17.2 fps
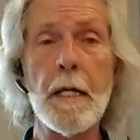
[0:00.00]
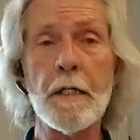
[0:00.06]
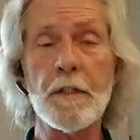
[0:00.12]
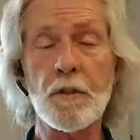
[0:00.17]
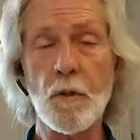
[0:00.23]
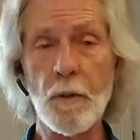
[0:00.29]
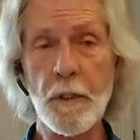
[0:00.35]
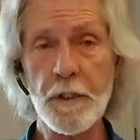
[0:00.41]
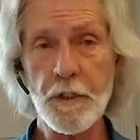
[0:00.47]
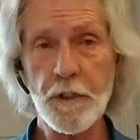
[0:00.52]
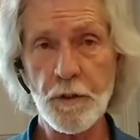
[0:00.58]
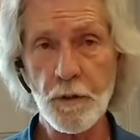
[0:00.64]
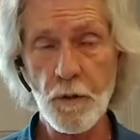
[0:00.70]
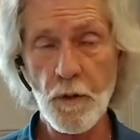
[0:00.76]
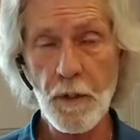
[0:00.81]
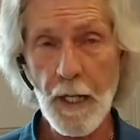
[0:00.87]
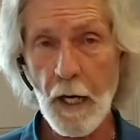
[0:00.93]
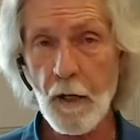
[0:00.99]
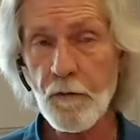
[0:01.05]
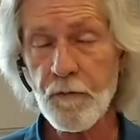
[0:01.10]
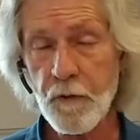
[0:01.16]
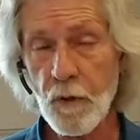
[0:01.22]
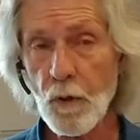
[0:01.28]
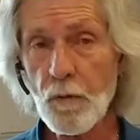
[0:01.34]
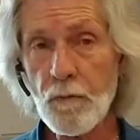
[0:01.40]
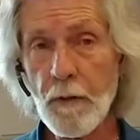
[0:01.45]
It's going to allow
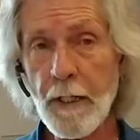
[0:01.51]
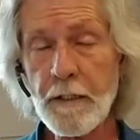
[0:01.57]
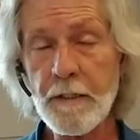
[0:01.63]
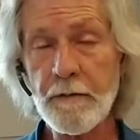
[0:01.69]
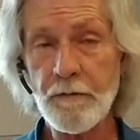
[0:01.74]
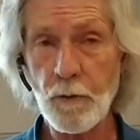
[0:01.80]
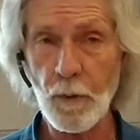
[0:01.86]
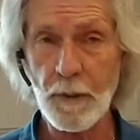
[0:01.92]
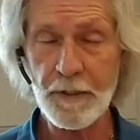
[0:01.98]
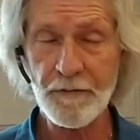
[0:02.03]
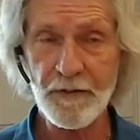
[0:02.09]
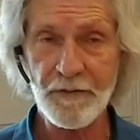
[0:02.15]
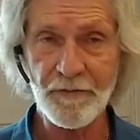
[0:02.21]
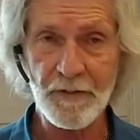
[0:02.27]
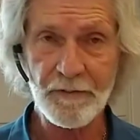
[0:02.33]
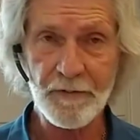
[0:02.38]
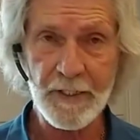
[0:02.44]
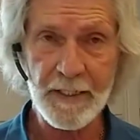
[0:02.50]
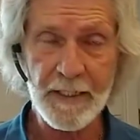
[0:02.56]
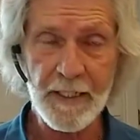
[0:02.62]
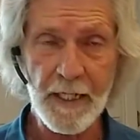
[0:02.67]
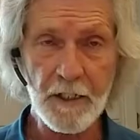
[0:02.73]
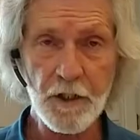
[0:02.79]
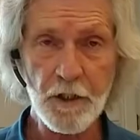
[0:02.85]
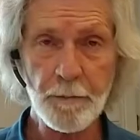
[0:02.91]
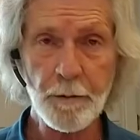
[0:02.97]
flow rates of 12 to 15
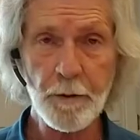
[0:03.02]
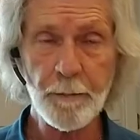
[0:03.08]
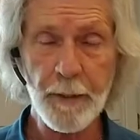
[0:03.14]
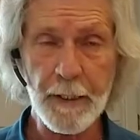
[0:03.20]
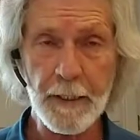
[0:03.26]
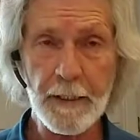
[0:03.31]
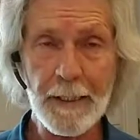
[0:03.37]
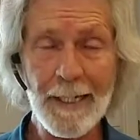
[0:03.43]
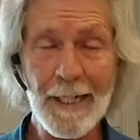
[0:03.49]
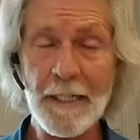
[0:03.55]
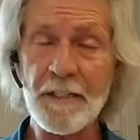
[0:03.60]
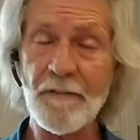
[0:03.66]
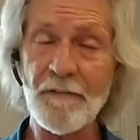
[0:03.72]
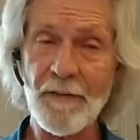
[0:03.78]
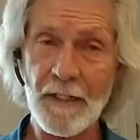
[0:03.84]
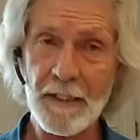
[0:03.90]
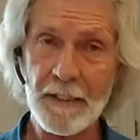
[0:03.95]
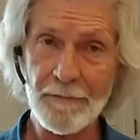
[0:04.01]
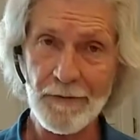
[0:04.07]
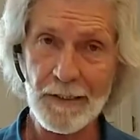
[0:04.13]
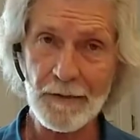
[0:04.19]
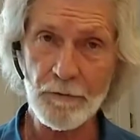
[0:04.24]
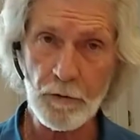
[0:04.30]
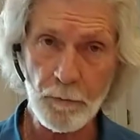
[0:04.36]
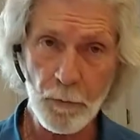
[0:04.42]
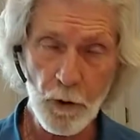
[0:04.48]
gallons per minute and
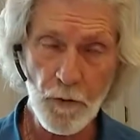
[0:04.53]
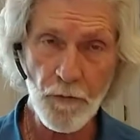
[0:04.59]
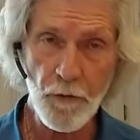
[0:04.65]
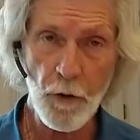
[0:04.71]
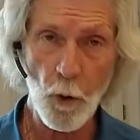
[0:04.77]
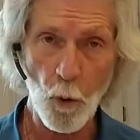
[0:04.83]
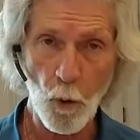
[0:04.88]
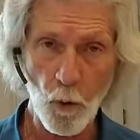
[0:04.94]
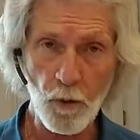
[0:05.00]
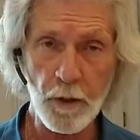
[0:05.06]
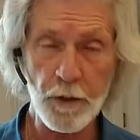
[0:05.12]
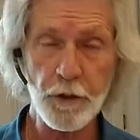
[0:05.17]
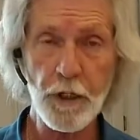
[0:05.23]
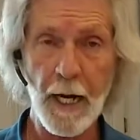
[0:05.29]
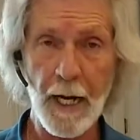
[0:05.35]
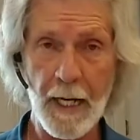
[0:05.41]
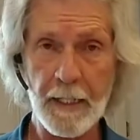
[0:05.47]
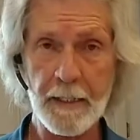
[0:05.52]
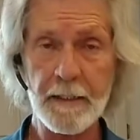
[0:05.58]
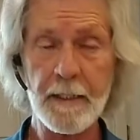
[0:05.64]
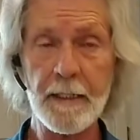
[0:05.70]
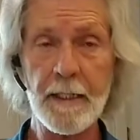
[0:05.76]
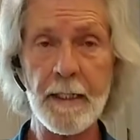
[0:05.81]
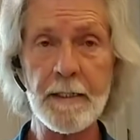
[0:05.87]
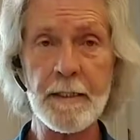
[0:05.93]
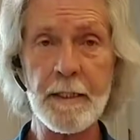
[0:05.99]
effectively remove the orange
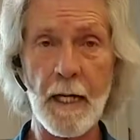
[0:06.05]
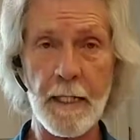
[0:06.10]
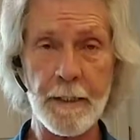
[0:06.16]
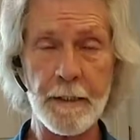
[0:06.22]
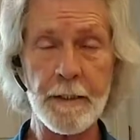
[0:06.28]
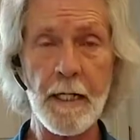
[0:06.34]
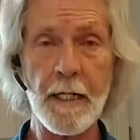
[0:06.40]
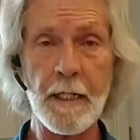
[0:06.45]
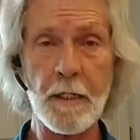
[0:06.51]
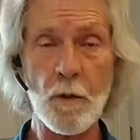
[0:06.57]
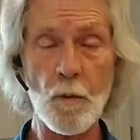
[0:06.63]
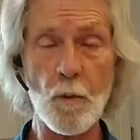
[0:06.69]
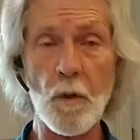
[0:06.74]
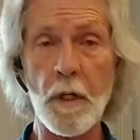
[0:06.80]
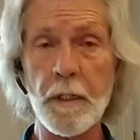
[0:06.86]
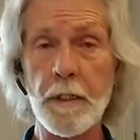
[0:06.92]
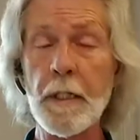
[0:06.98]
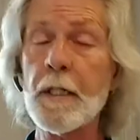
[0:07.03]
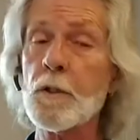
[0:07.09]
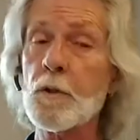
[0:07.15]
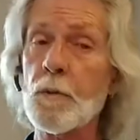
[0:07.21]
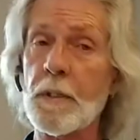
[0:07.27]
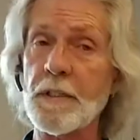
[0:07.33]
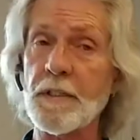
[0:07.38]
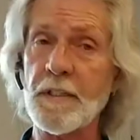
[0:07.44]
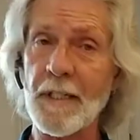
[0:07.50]
oxidized iron out of the water as
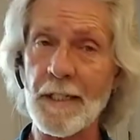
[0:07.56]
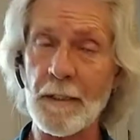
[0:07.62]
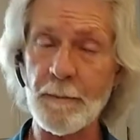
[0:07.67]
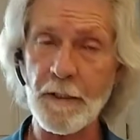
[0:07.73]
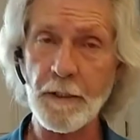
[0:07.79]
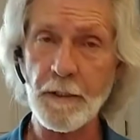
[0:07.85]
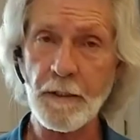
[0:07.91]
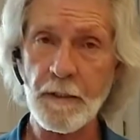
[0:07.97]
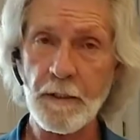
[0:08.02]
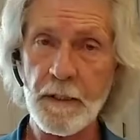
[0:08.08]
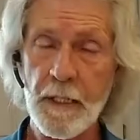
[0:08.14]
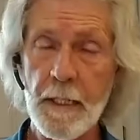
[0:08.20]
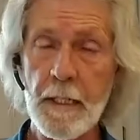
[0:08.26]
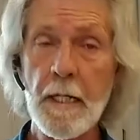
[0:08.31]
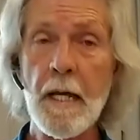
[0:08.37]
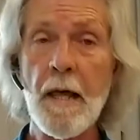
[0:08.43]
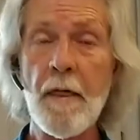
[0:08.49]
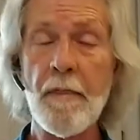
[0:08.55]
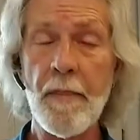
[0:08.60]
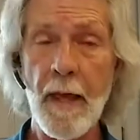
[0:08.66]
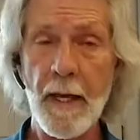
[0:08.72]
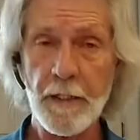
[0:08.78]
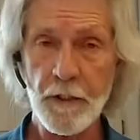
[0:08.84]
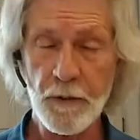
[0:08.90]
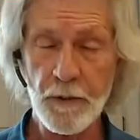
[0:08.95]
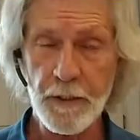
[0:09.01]
well as sediments.
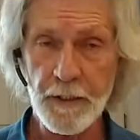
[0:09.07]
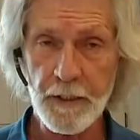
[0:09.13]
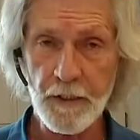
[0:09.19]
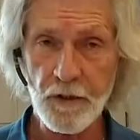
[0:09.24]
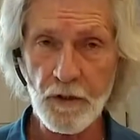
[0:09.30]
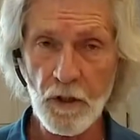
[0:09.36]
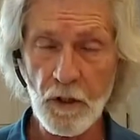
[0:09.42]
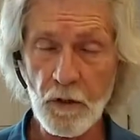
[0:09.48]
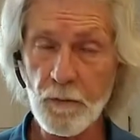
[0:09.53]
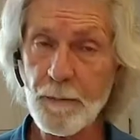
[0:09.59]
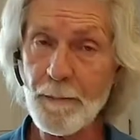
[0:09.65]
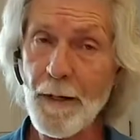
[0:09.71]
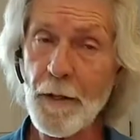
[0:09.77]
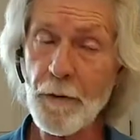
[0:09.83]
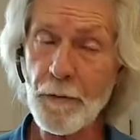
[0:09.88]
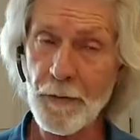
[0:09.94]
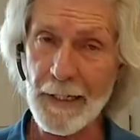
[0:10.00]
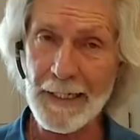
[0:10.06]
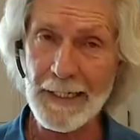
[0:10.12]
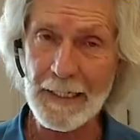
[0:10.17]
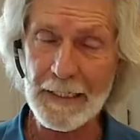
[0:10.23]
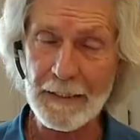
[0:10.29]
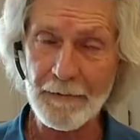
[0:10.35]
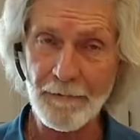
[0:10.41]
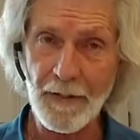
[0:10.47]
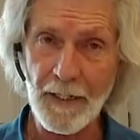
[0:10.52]
That unit installed will be
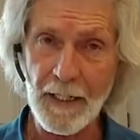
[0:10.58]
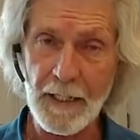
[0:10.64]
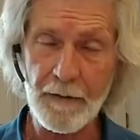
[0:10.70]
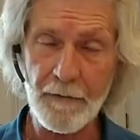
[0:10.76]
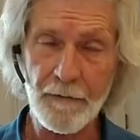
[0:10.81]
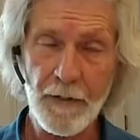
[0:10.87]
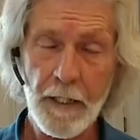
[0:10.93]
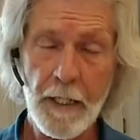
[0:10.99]
$3.95.